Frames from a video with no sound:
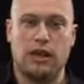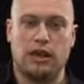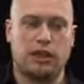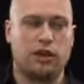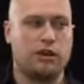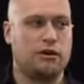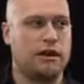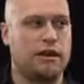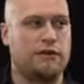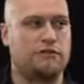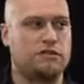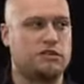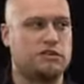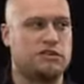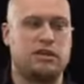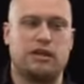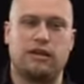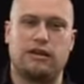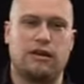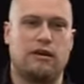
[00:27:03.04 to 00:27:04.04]
you don't have to
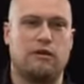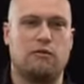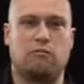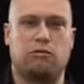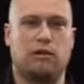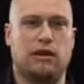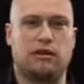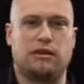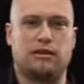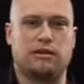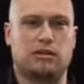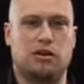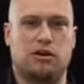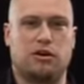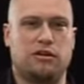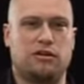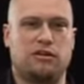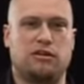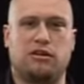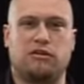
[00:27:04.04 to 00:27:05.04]
sit there and play this
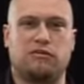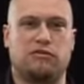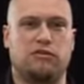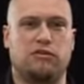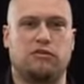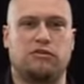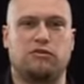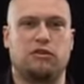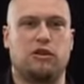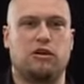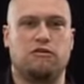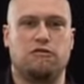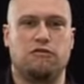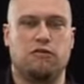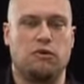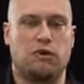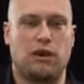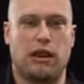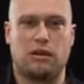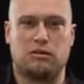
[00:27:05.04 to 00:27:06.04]
kind of thing for 3 or
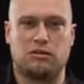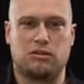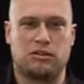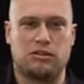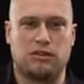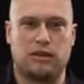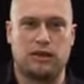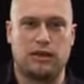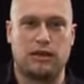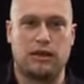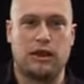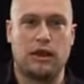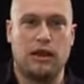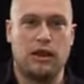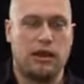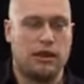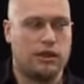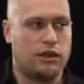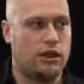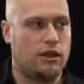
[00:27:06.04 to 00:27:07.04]
4 hours a day.
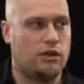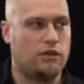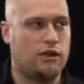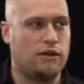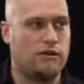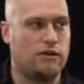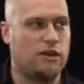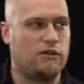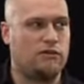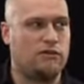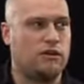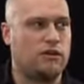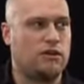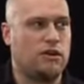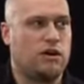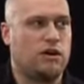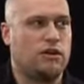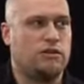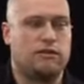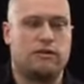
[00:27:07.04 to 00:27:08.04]
You know, if you
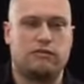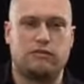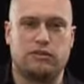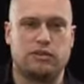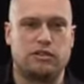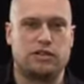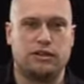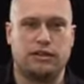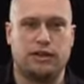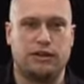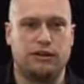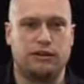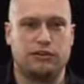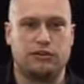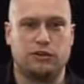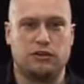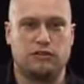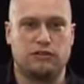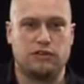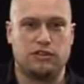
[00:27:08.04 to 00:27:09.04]
kind of even sit down and do
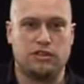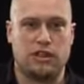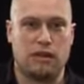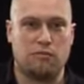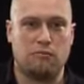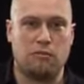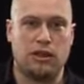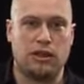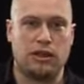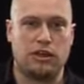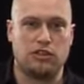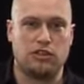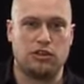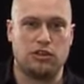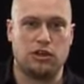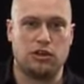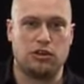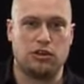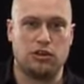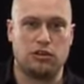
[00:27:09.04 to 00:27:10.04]
it for 10 minutes, you
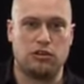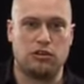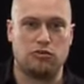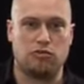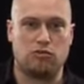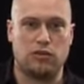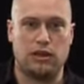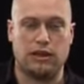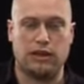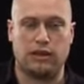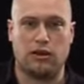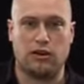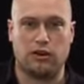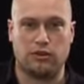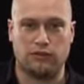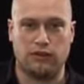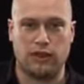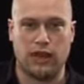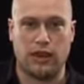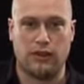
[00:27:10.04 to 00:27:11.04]
know, you're really kind
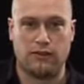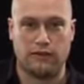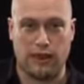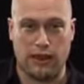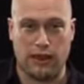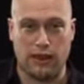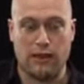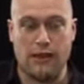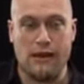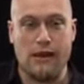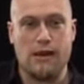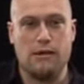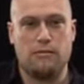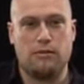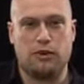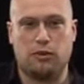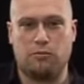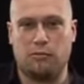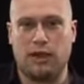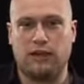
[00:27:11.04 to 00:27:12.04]
of getting there.
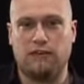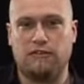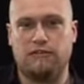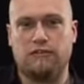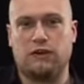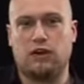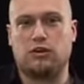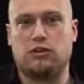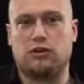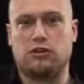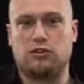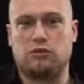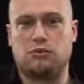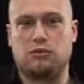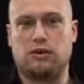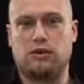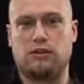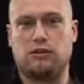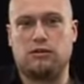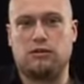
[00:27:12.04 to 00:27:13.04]
But the main focus
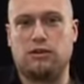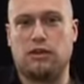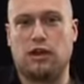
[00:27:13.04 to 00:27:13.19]
with, you